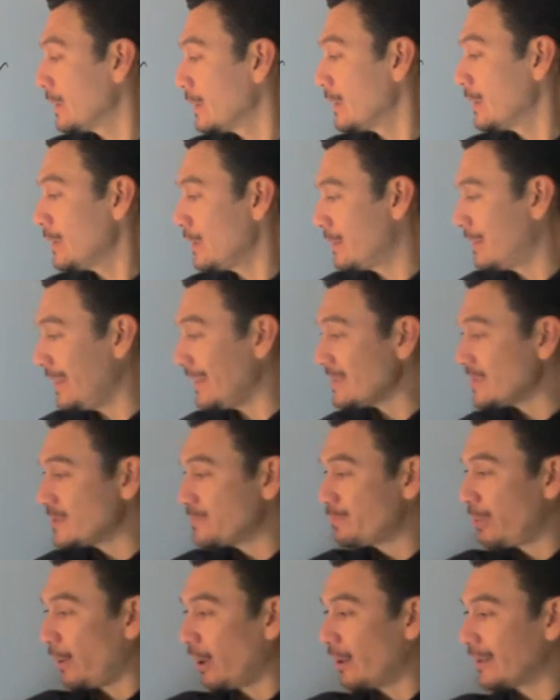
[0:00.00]
this
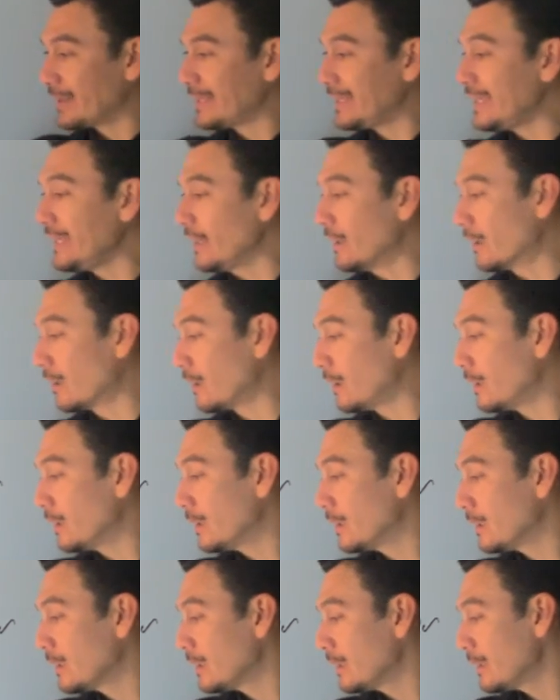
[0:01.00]
part here,
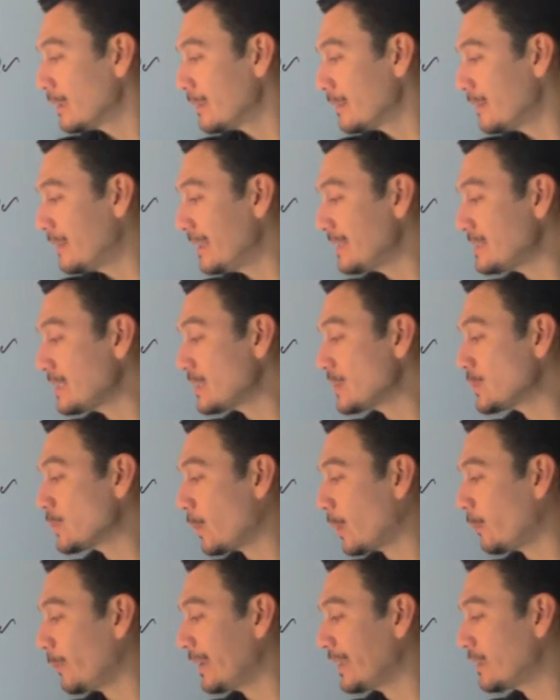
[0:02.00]
this is
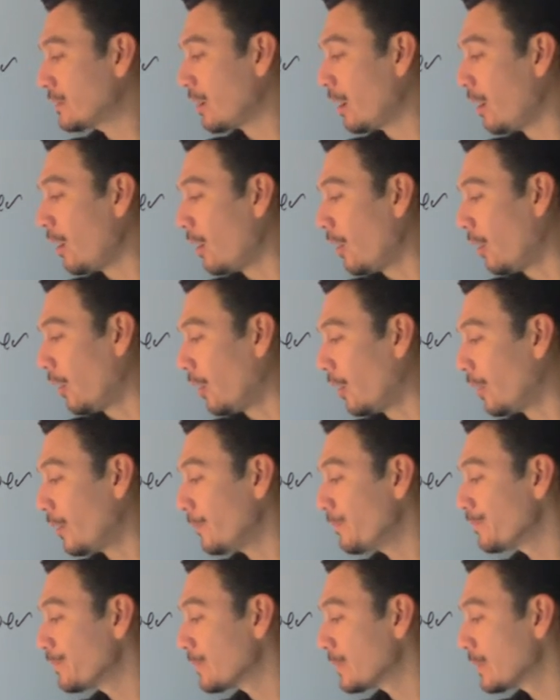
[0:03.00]
what we
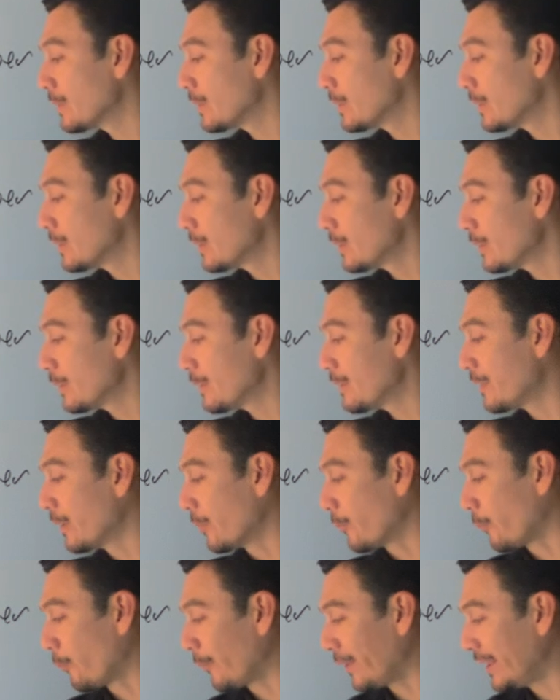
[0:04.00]
call the
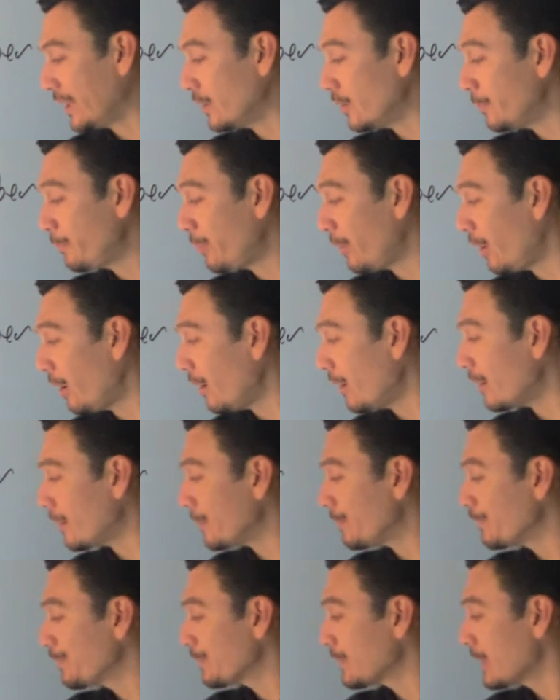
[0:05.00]
real
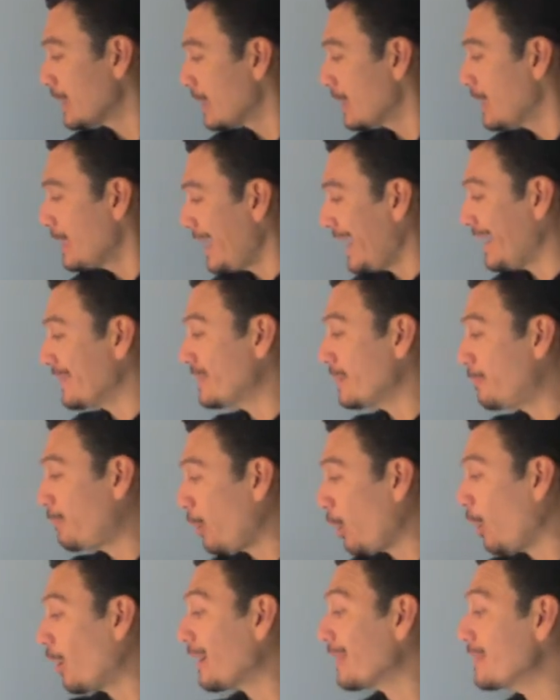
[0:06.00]
part, and the
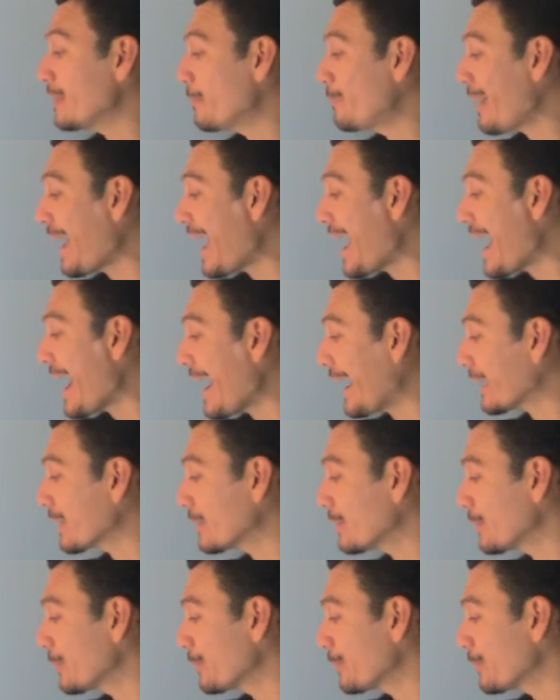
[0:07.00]
part in the back,